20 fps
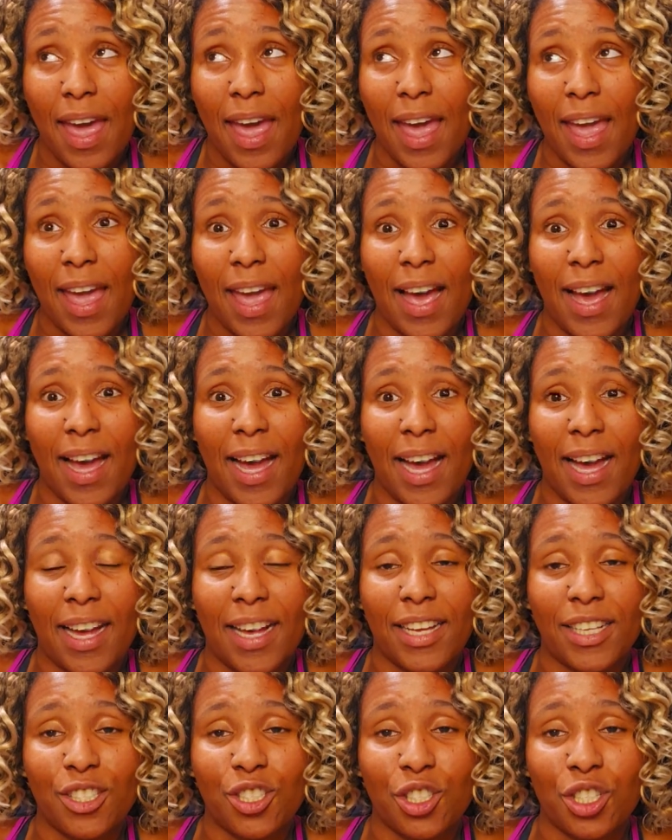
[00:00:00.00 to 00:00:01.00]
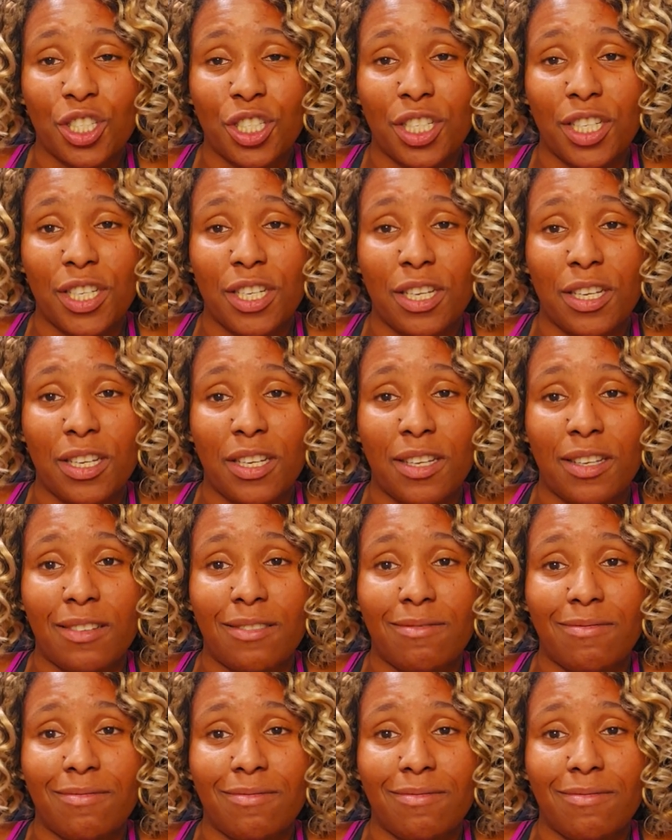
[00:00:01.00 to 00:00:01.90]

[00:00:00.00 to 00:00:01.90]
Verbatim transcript: and she